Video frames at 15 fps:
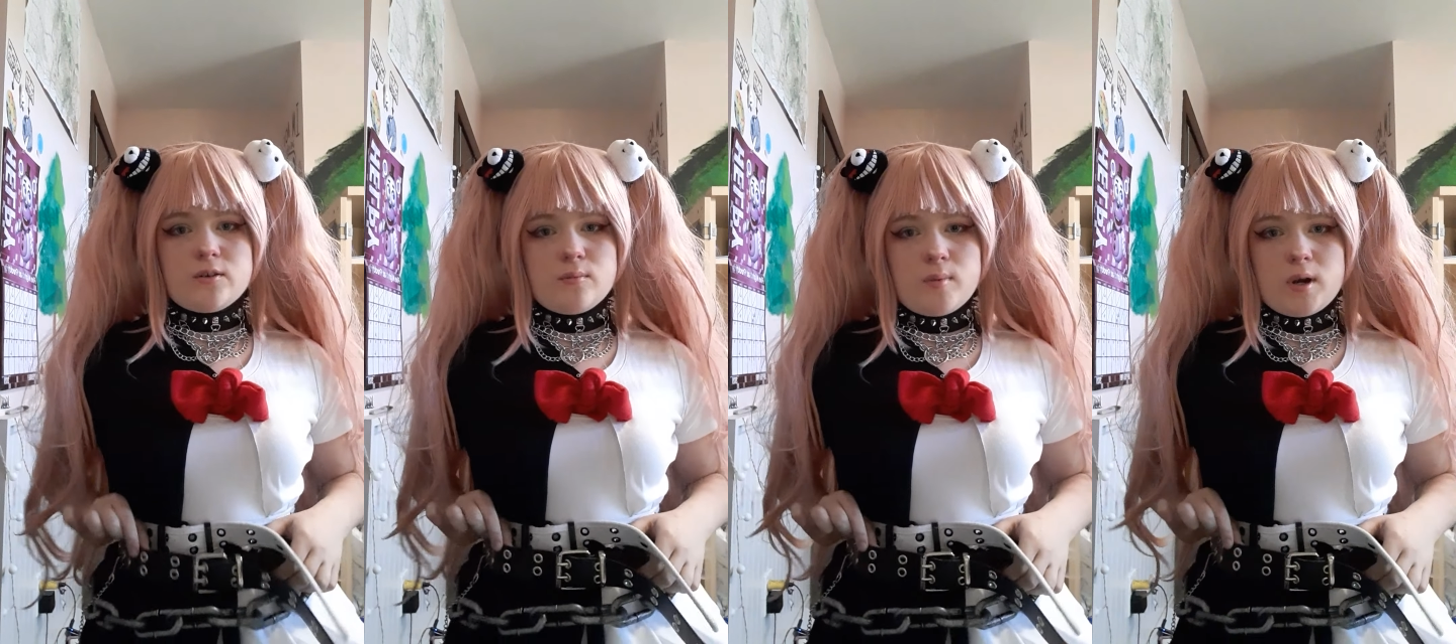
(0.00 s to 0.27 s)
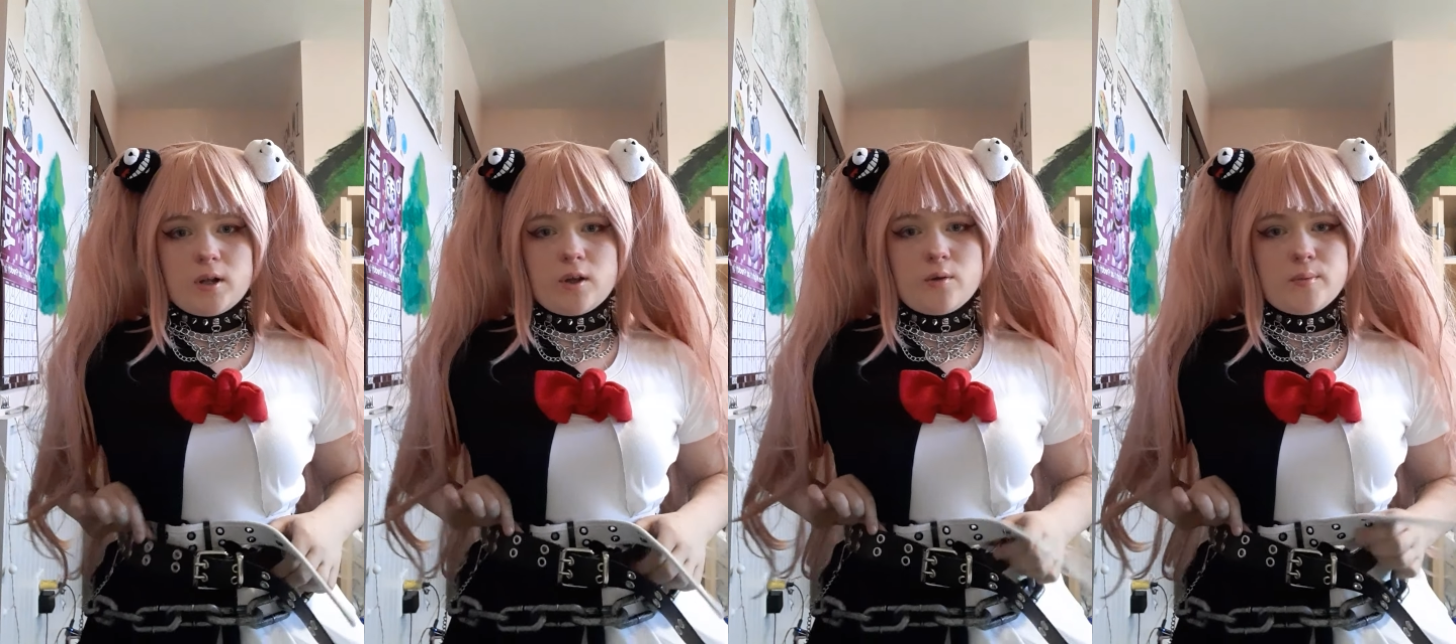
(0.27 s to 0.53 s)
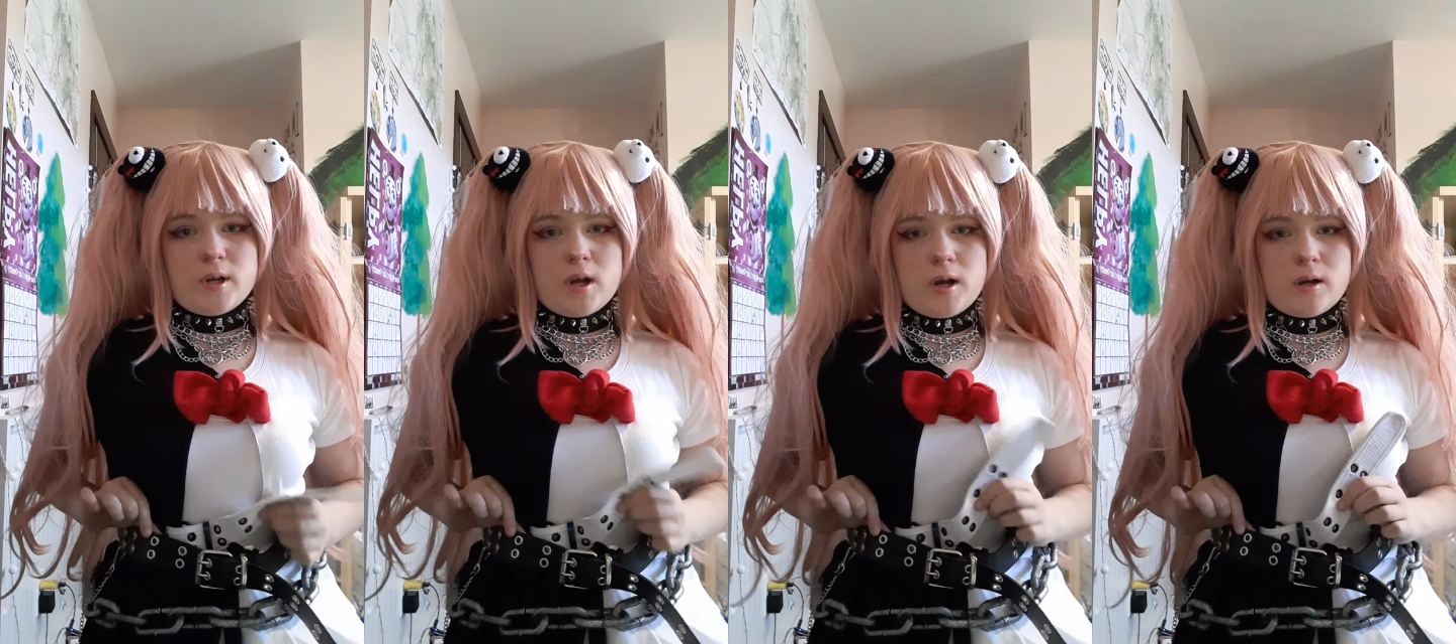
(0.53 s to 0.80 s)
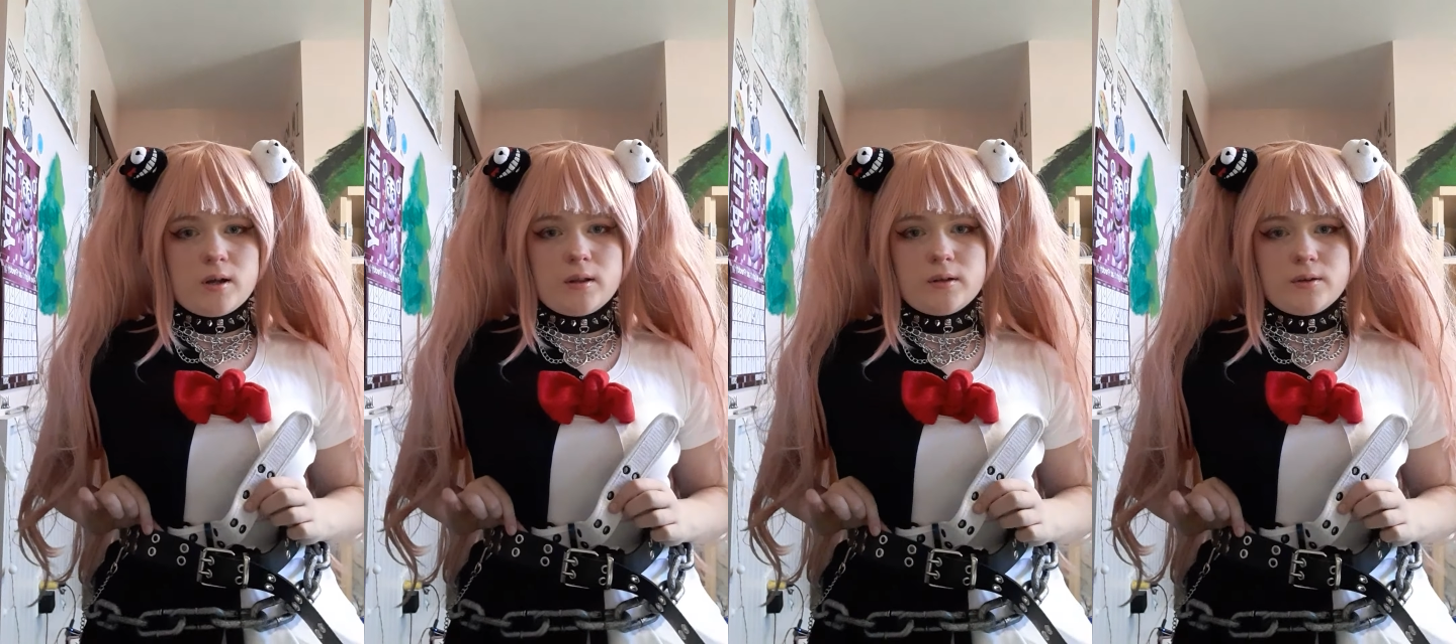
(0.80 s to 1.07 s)
Monokuma
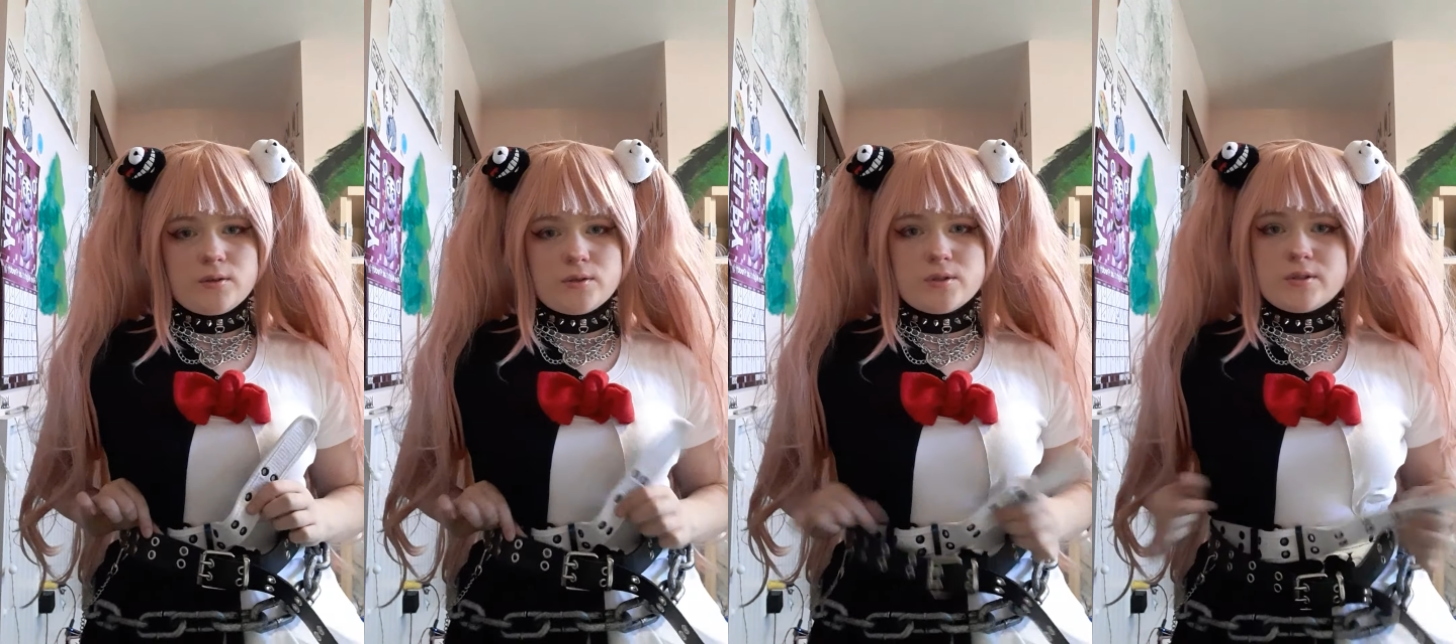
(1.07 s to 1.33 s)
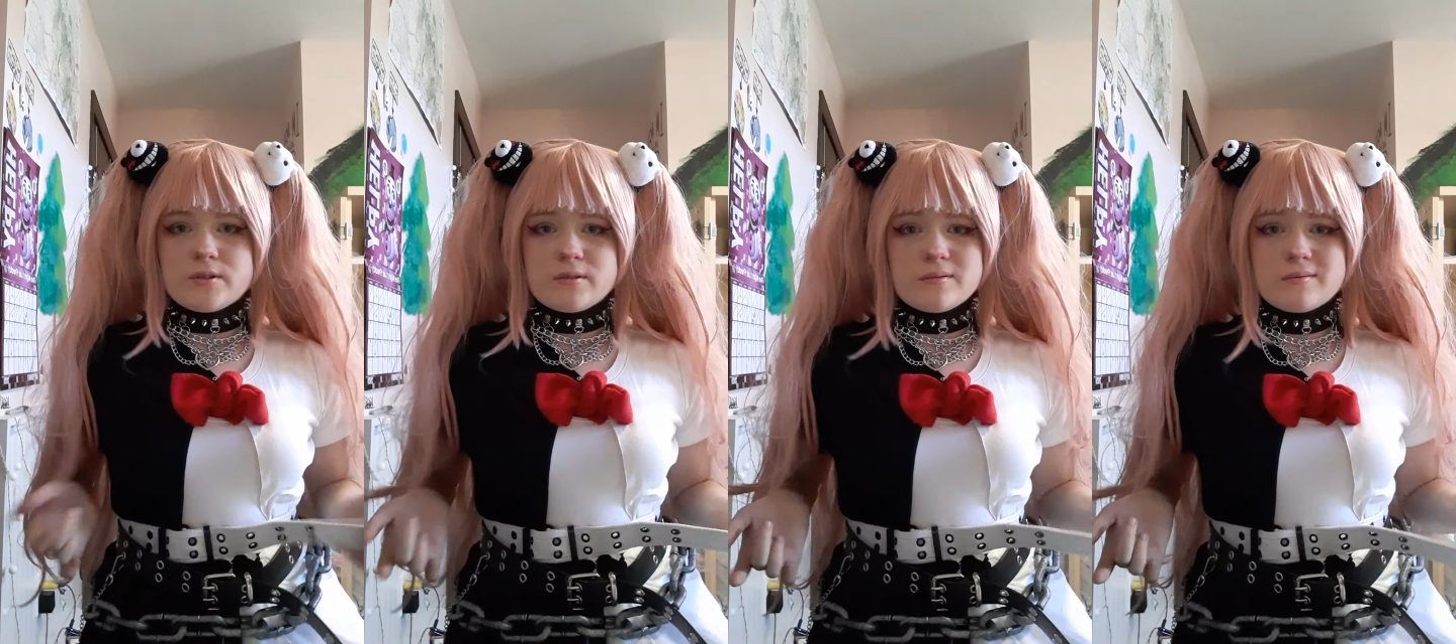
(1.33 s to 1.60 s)
colors.